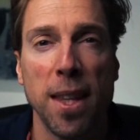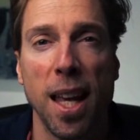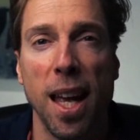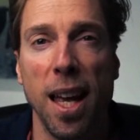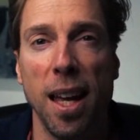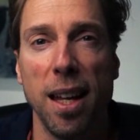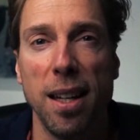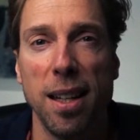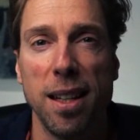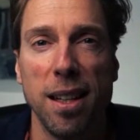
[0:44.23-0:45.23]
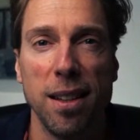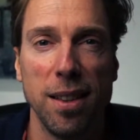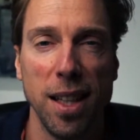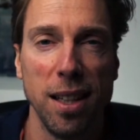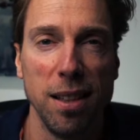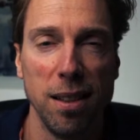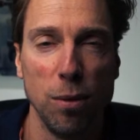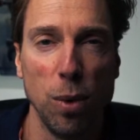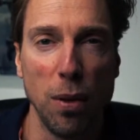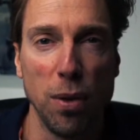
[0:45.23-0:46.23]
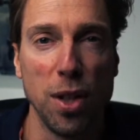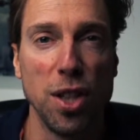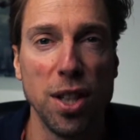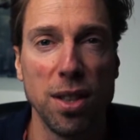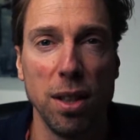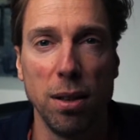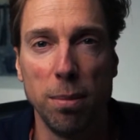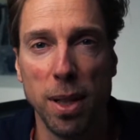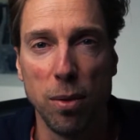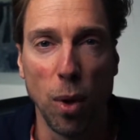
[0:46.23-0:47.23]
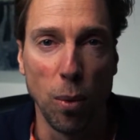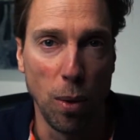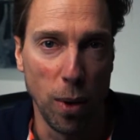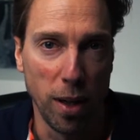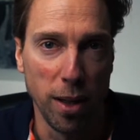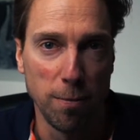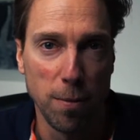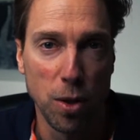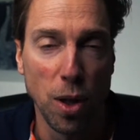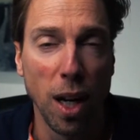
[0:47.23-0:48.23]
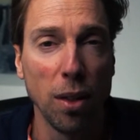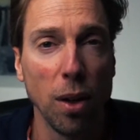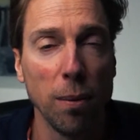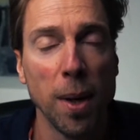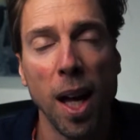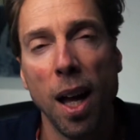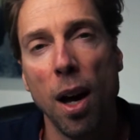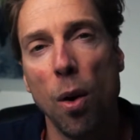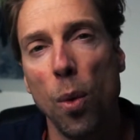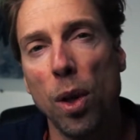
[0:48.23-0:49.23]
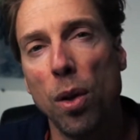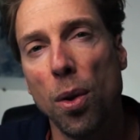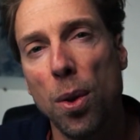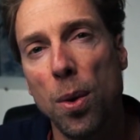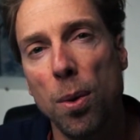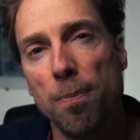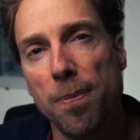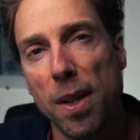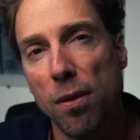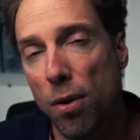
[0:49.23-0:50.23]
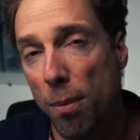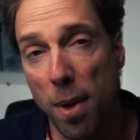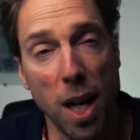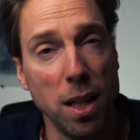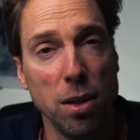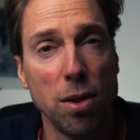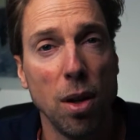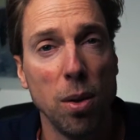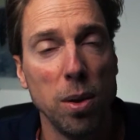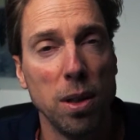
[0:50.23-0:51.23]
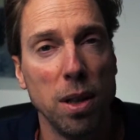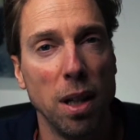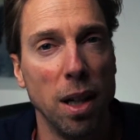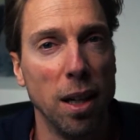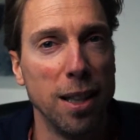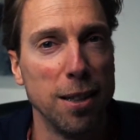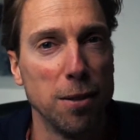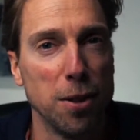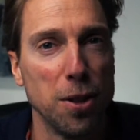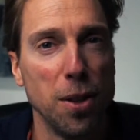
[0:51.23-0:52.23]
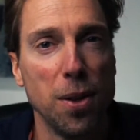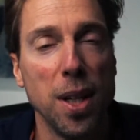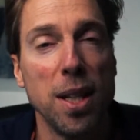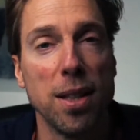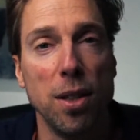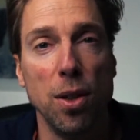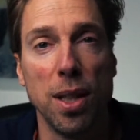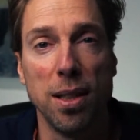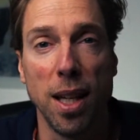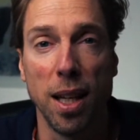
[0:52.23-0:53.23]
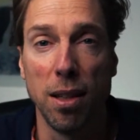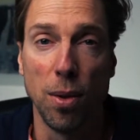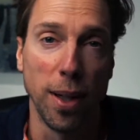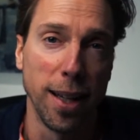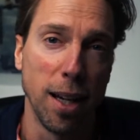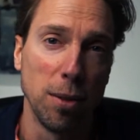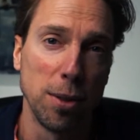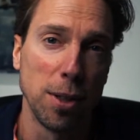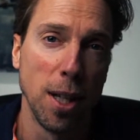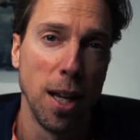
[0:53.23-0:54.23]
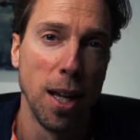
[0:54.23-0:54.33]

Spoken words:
And then we have to adjust a little bit what we're wearing. So I thought we'd go through from head to toe certain things that you can take into account.